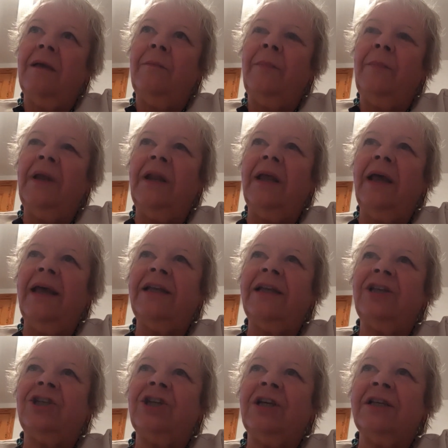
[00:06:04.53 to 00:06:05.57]
But I
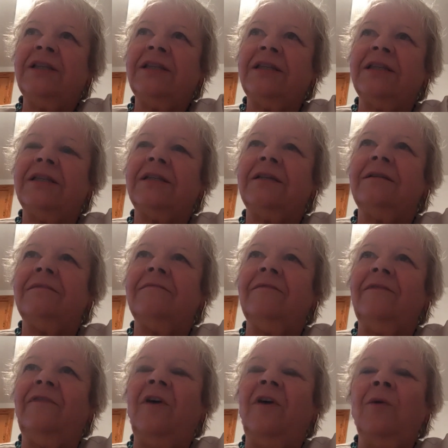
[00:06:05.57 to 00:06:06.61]
just
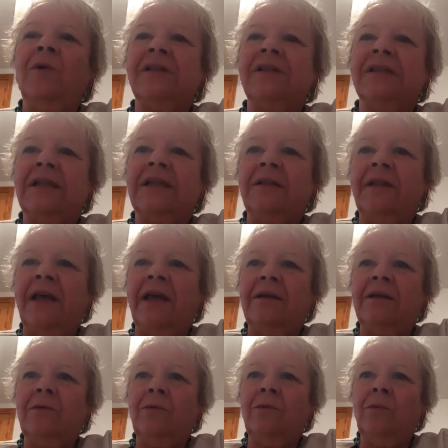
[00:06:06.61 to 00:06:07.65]
focused on that
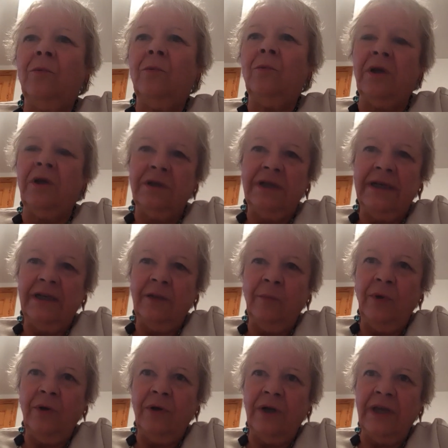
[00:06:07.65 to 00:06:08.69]
one little
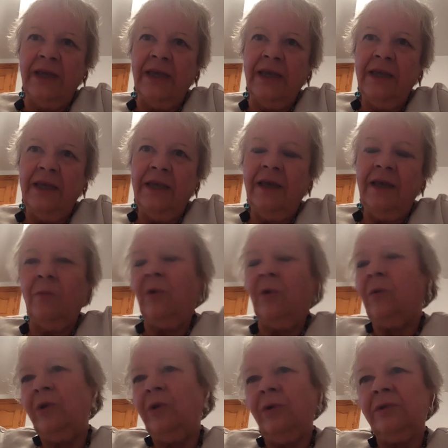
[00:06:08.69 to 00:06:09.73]
boy and what
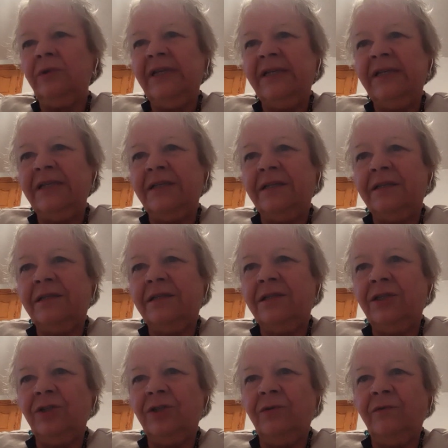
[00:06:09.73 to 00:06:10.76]
we all needed to
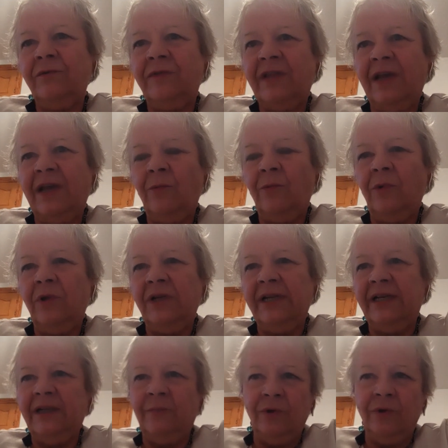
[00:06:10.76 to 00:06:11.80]
do for that one
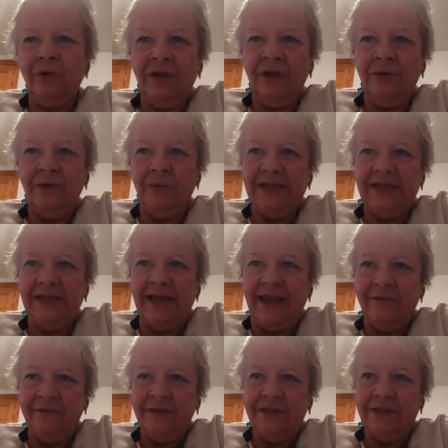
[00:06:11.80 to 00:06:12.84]
little boy who was
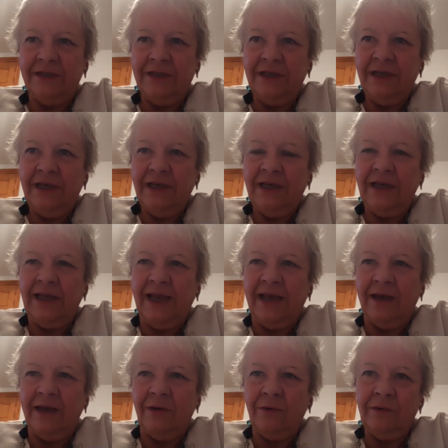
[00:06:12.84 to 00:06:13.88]
left, and
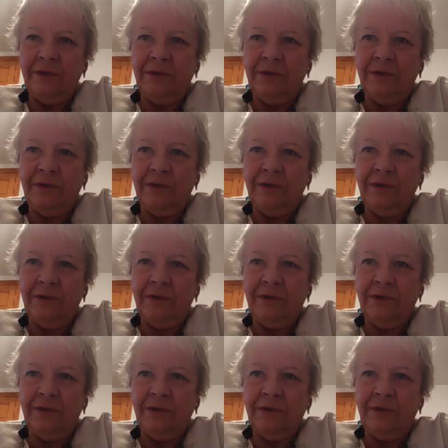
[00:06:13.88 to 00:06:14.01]
how